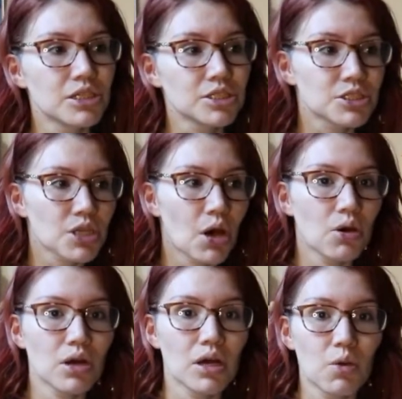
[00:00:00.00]

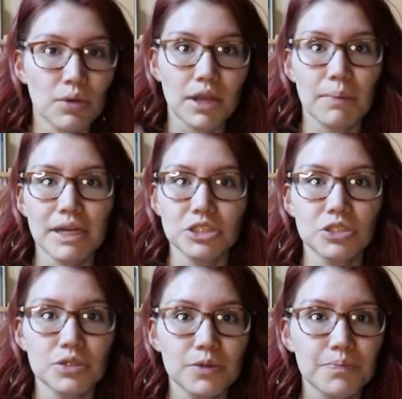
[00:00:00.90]
So with the
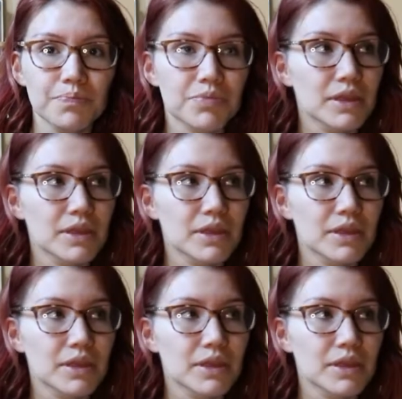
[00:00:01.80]
bedroom,